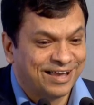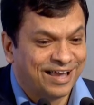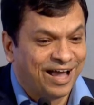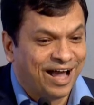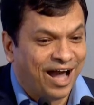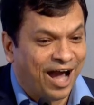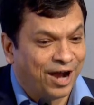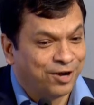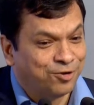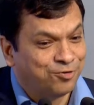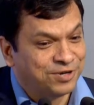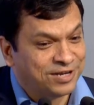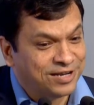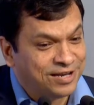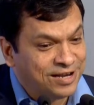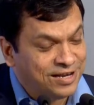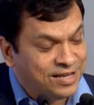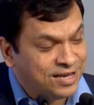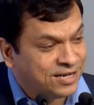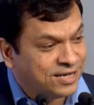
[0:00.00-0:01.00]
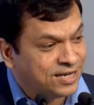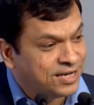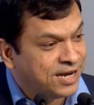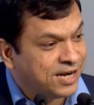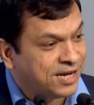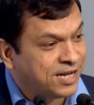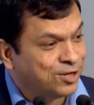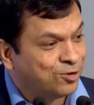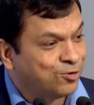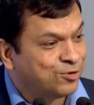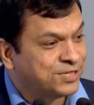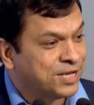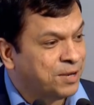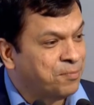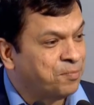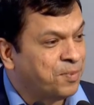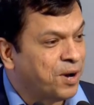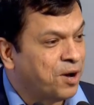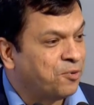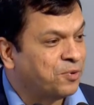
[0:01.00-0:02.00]
Are you really creating those
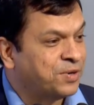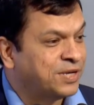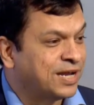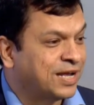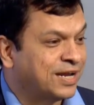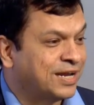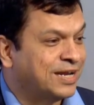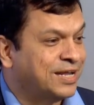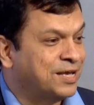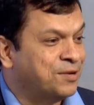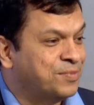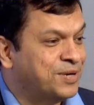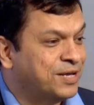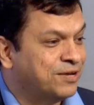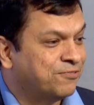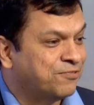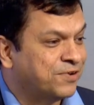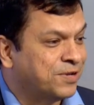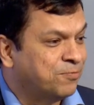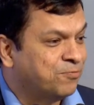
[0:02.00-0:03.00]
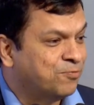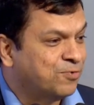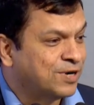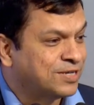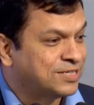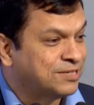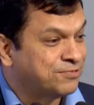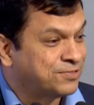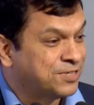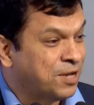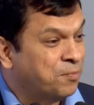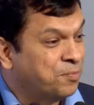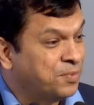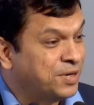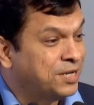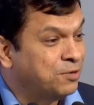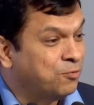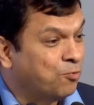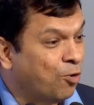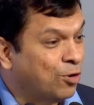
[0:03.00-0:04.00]
empowering and enabling frameworks? If
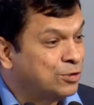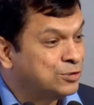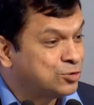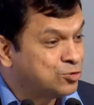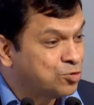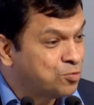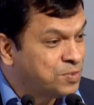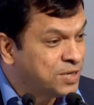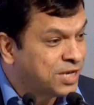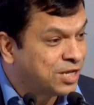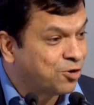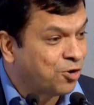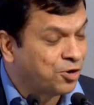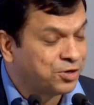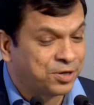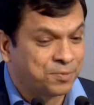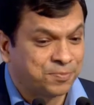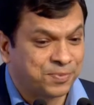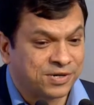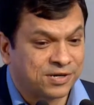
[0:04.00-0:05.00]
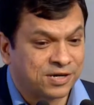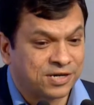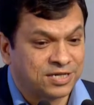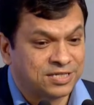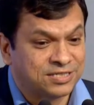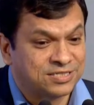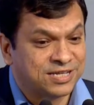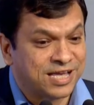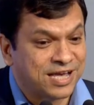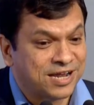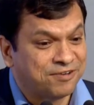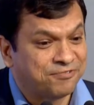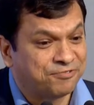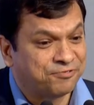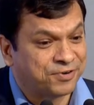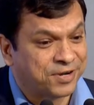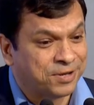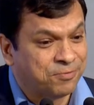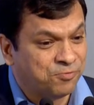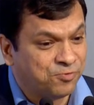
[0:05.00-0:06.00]
somebody wants to be an entrepreneur, is there a
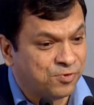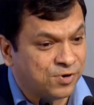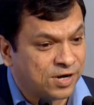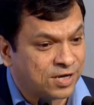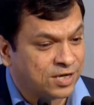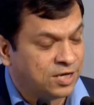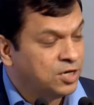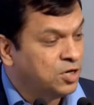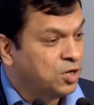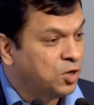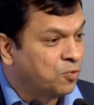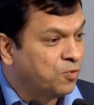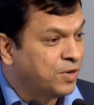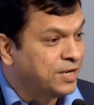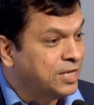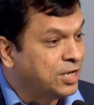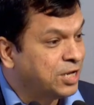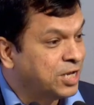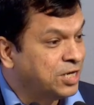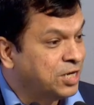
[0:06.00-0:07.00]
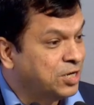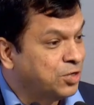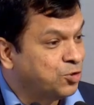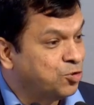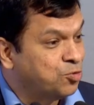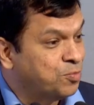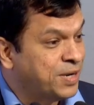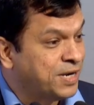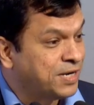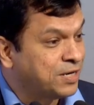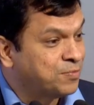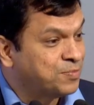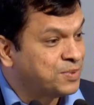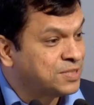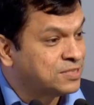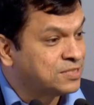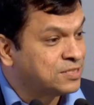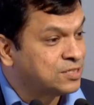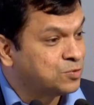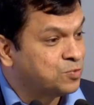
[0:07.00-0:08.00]
framework where he can incubate a
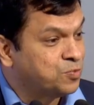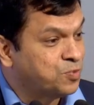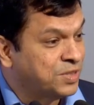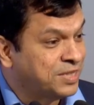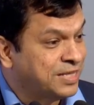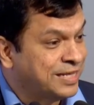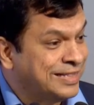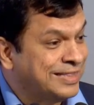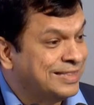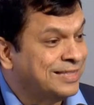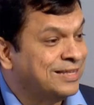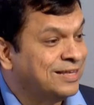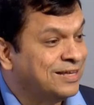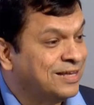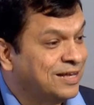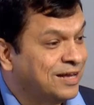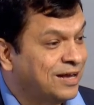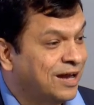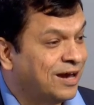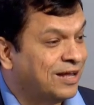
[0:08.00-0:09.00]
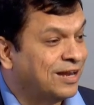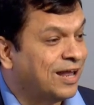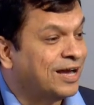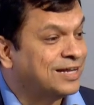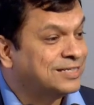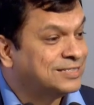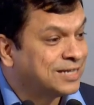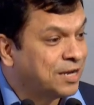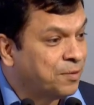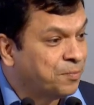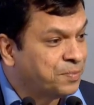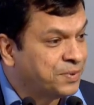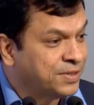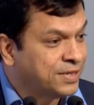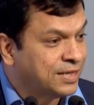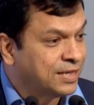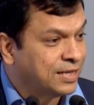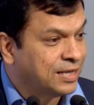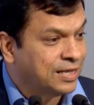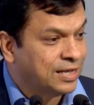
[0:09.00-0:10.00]
business within a large
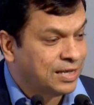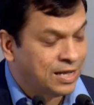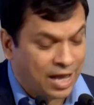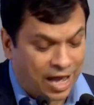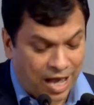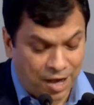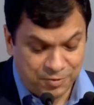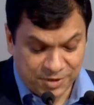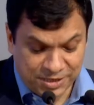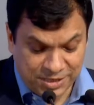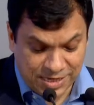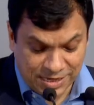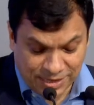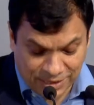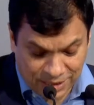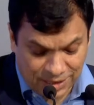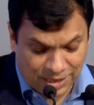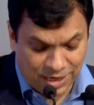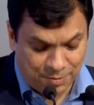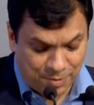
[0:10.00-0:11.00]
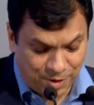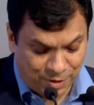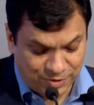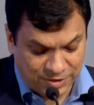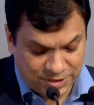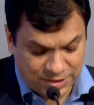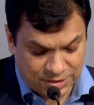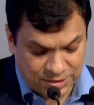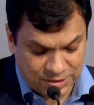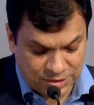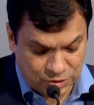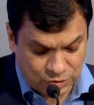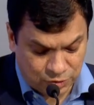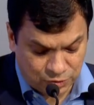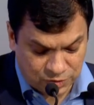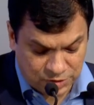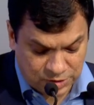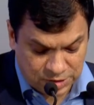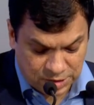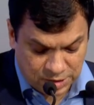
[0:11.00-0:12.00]
company? Are we thinking about these
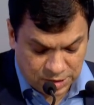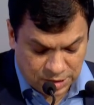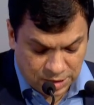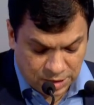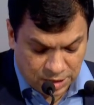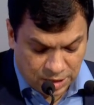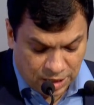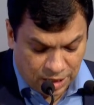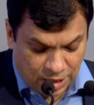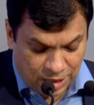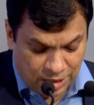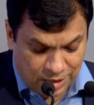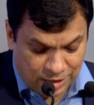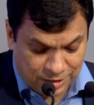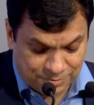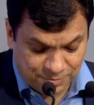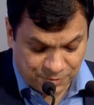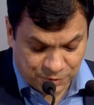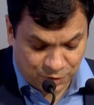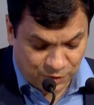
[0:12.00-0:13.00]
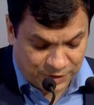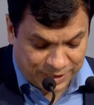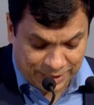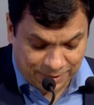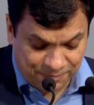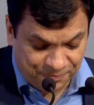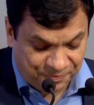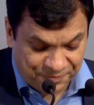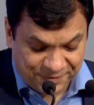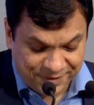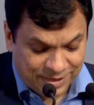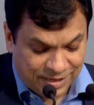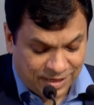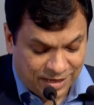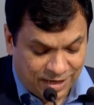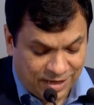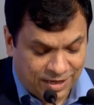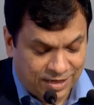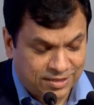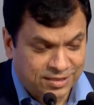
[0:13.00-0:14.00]
issues?
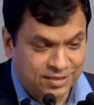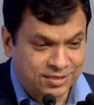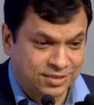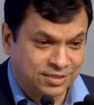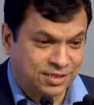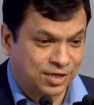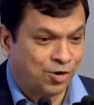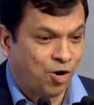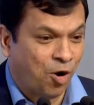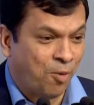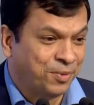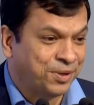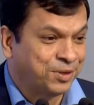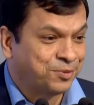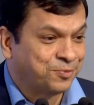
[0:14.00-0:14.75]
This is a common